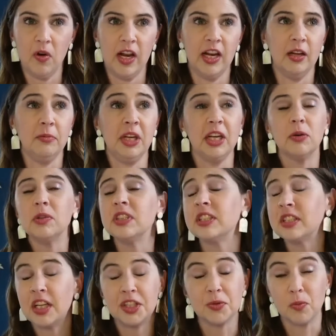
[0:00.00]
And I mean, it was
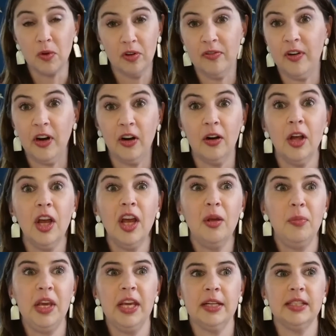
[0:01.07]
such warfare
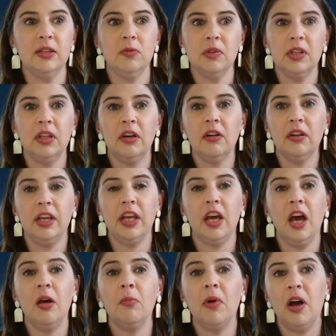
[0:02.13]
because it would literally
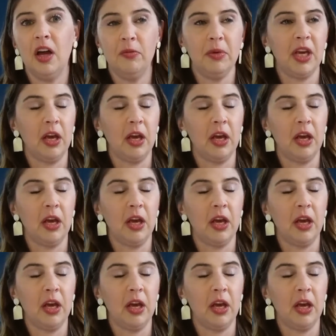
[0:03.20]
come on me.